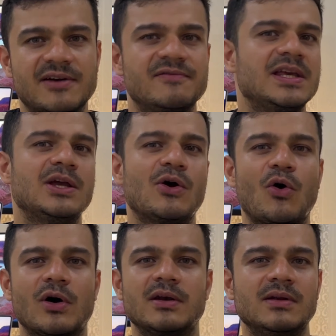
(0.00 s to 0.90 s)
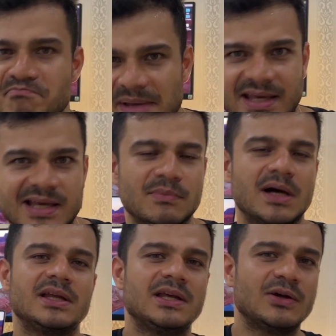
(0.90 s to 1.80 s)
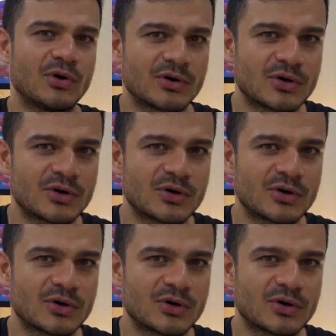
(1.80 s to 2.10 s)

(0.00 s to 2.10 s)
heavy on making money or